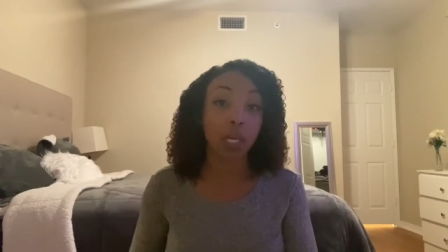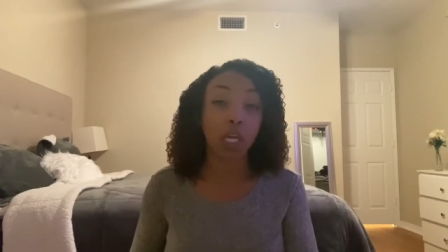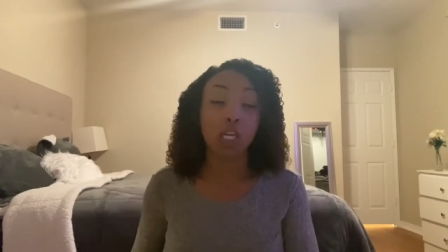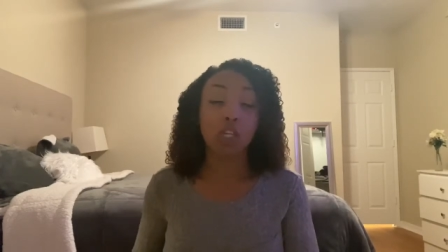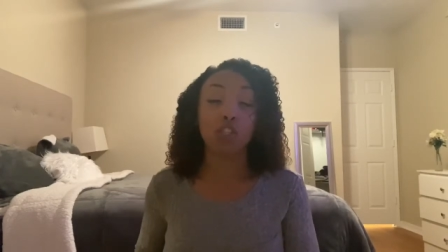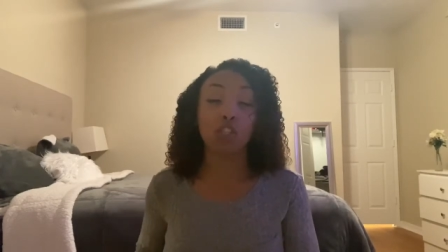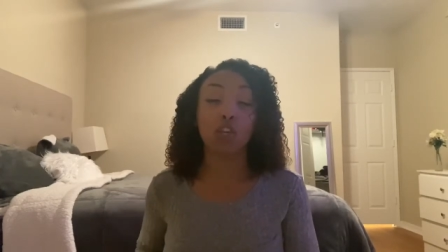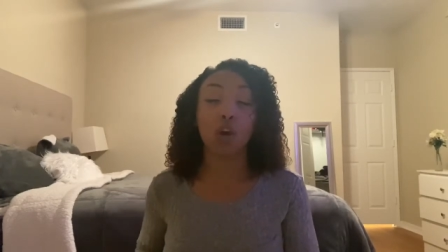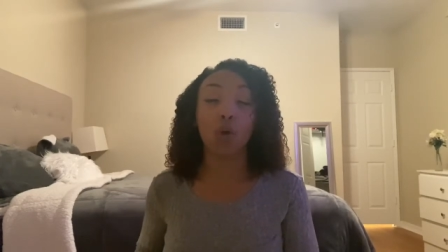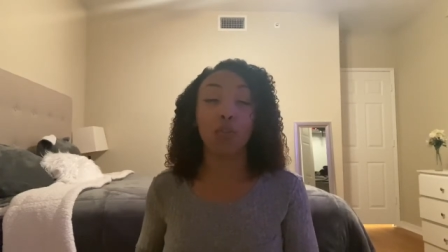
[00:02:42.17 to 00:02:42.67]

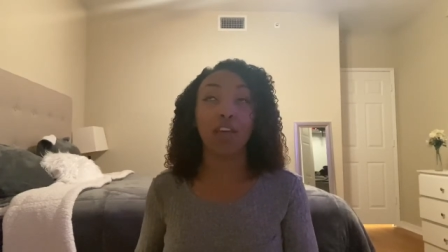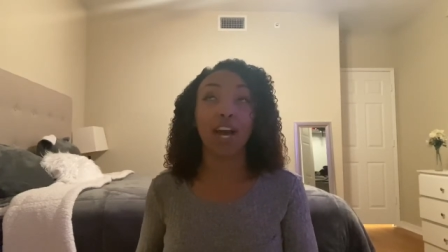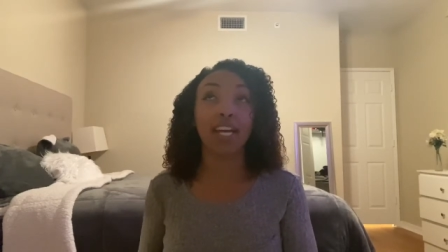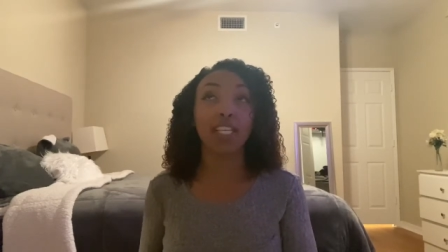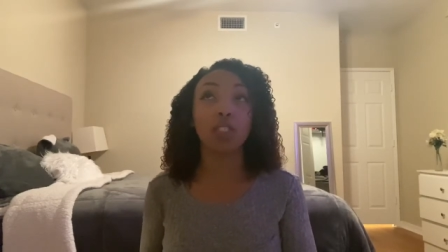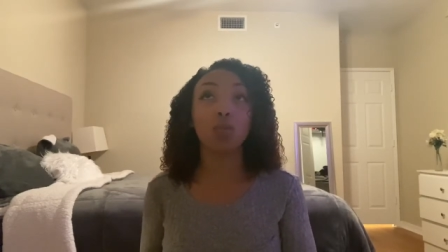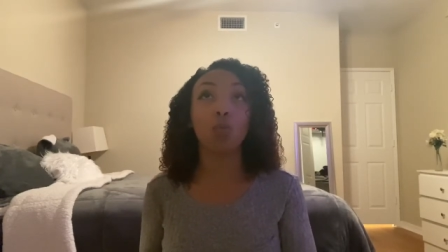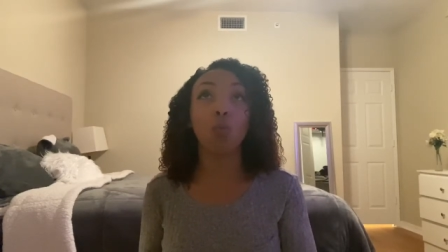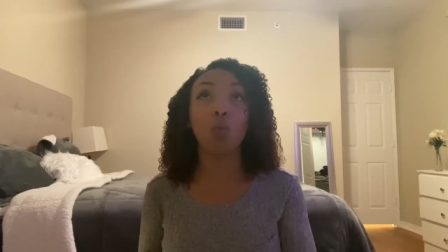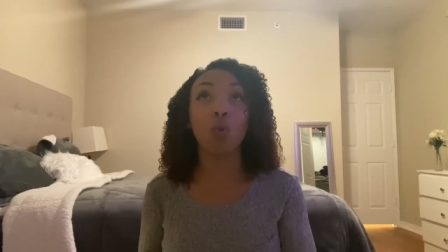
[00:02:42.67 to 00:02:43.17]
So
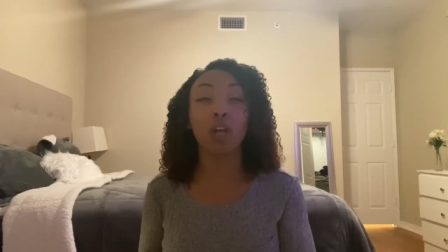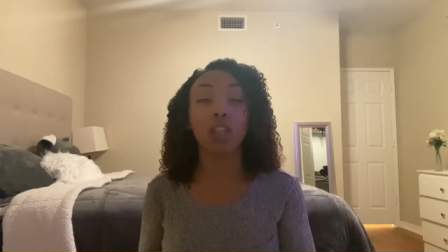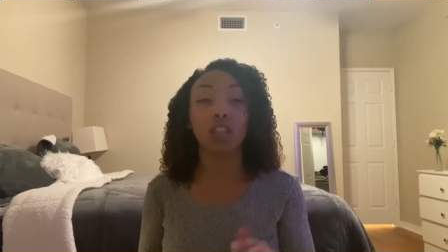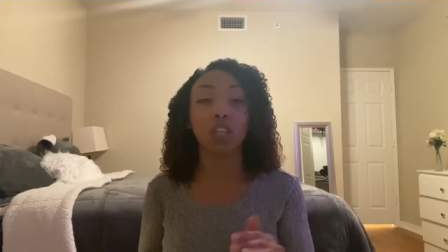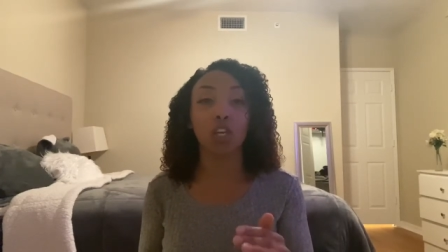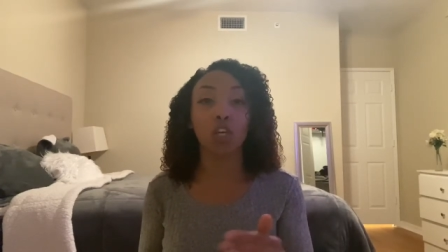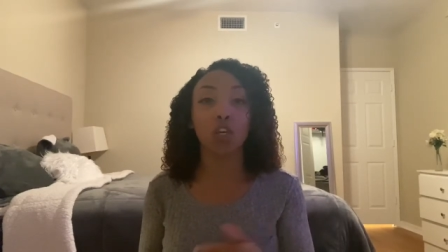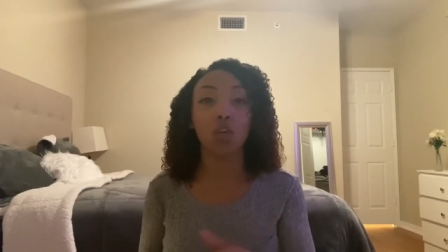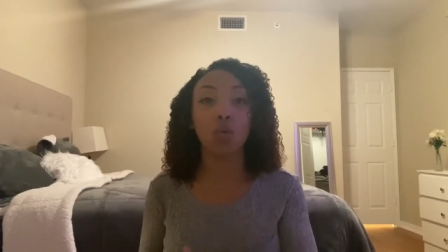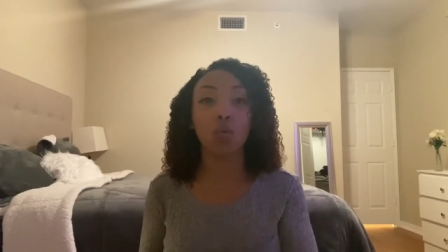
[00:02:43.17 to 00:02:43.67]
that's what
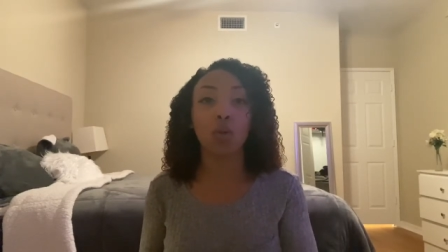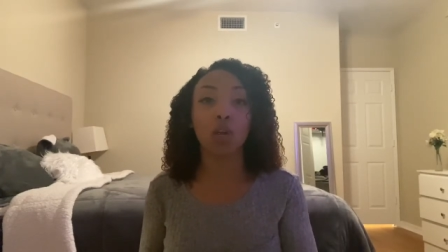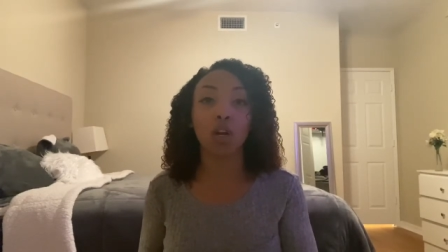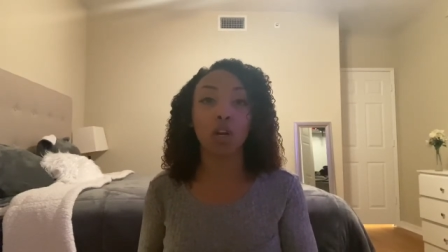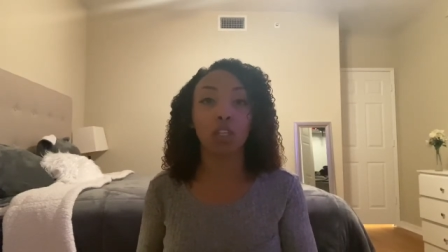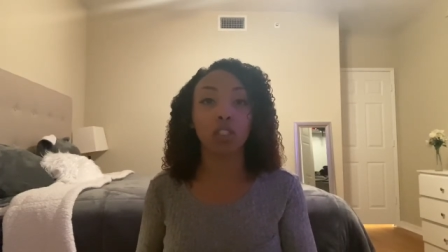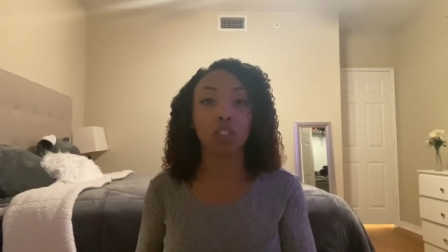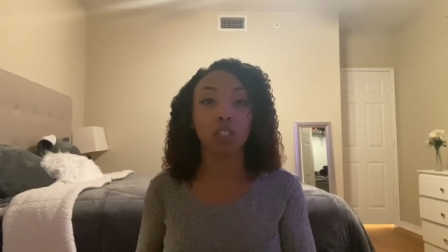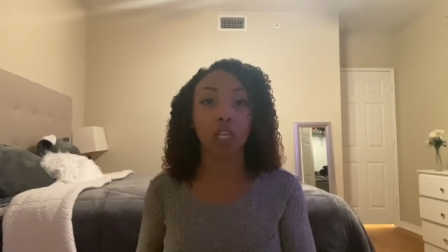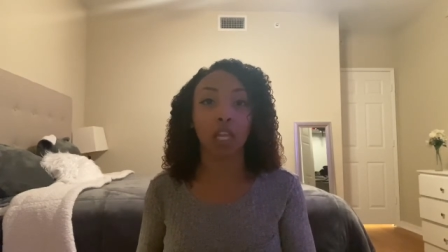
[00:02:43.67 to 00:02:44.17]
the
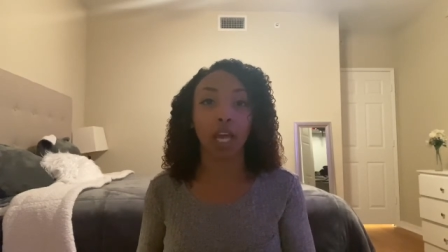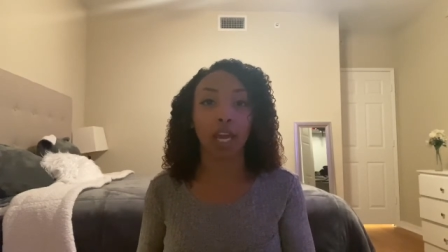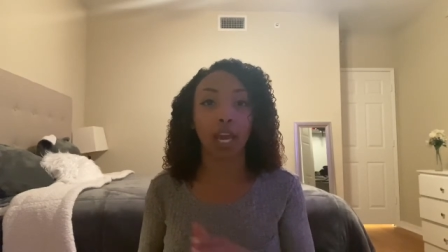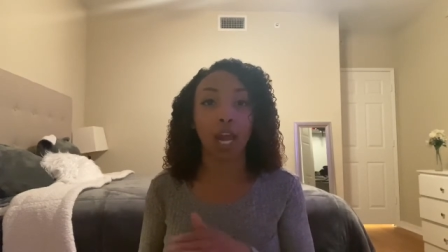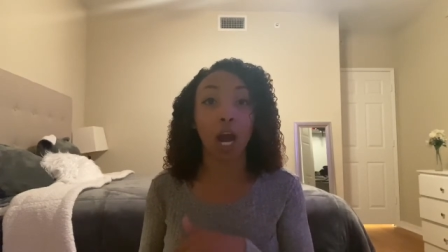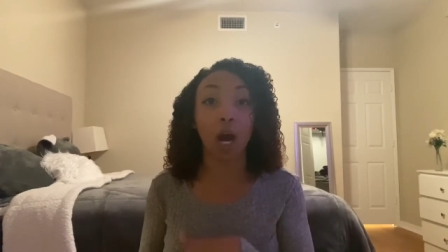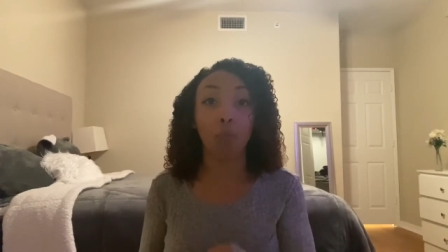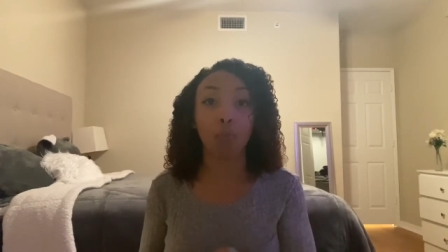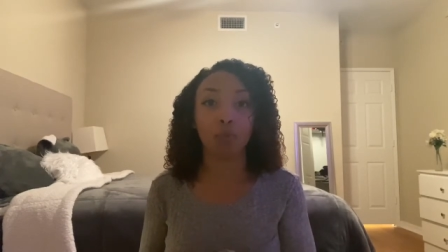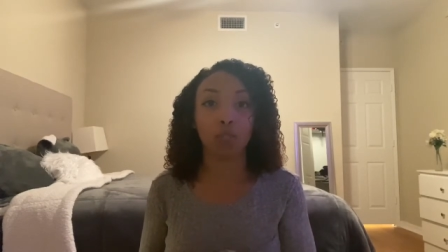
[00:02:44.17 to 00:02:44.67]
UWorld like
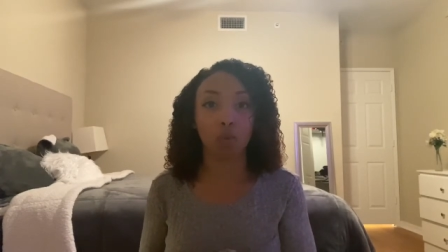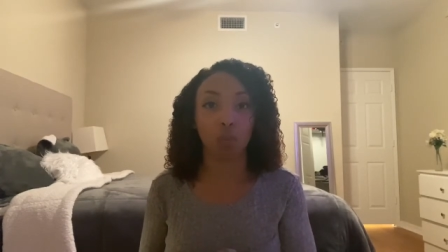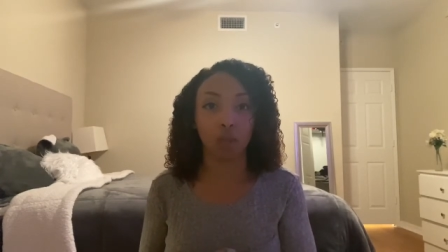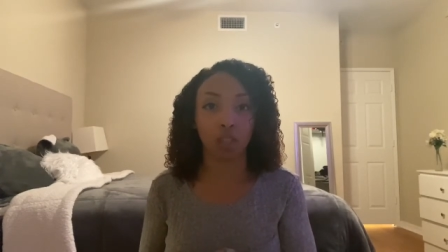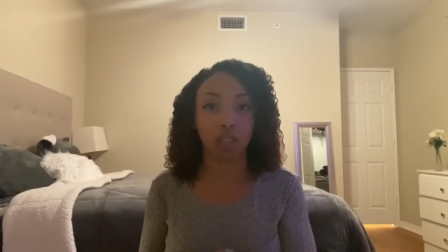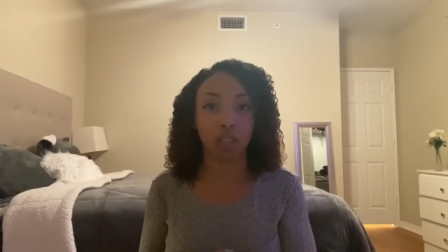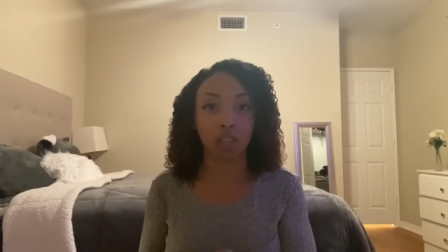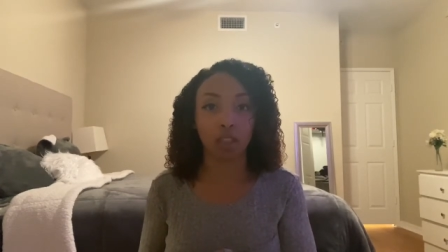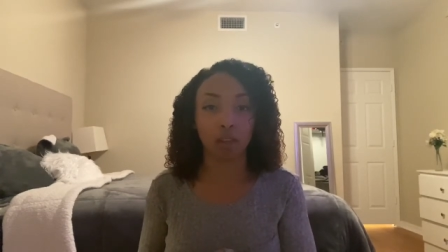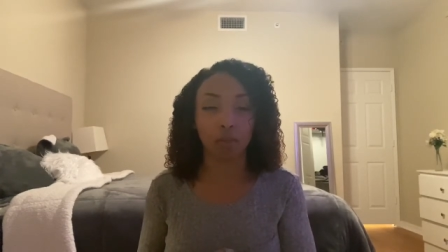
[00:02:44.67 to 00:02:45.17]
helps with,
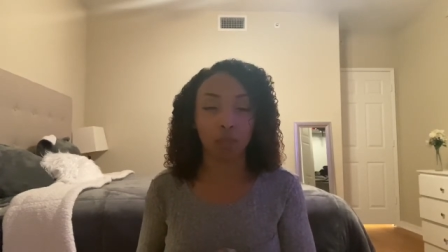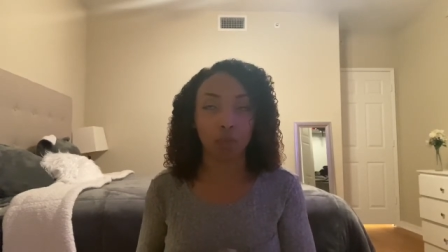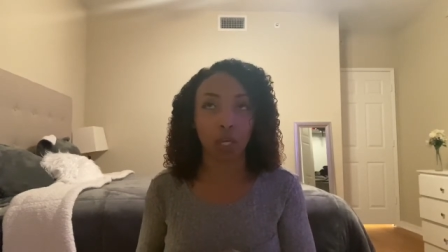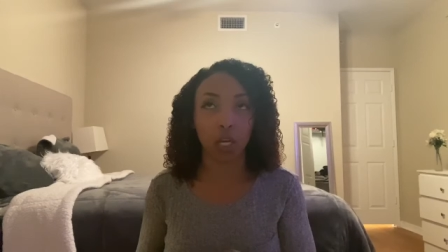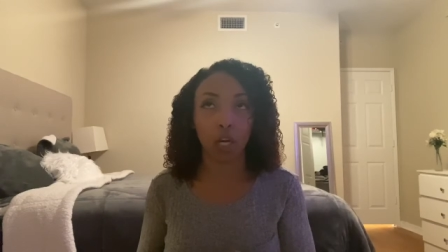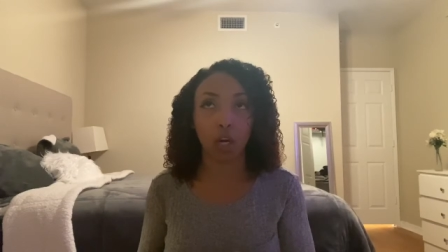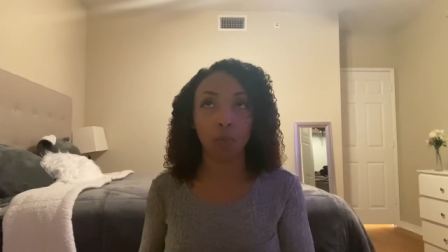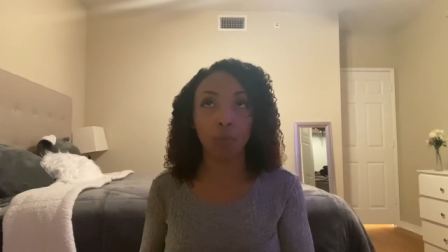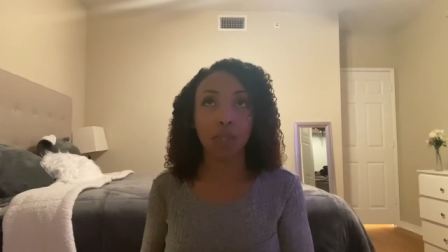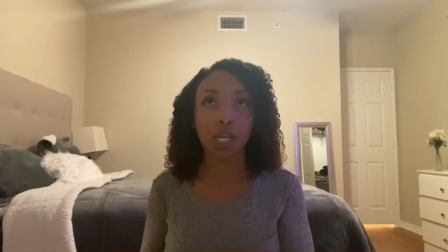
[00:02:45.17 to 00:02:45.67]
you
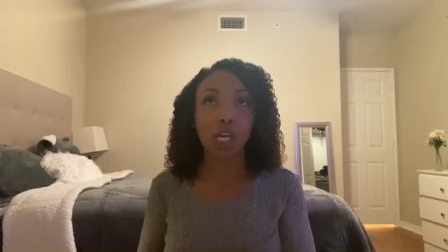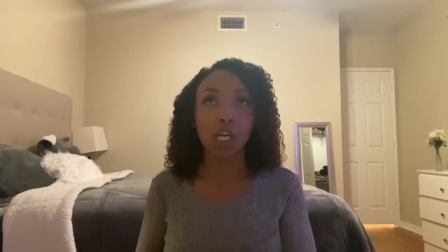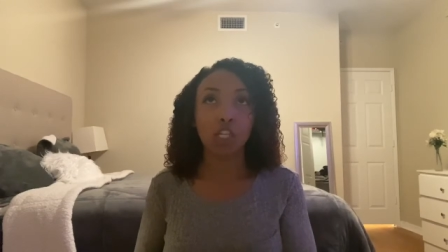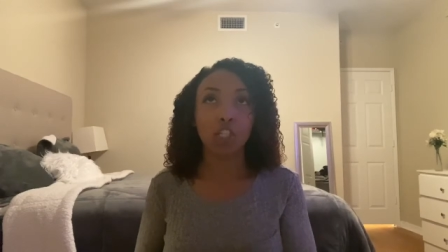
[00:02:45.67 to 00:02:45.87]
know?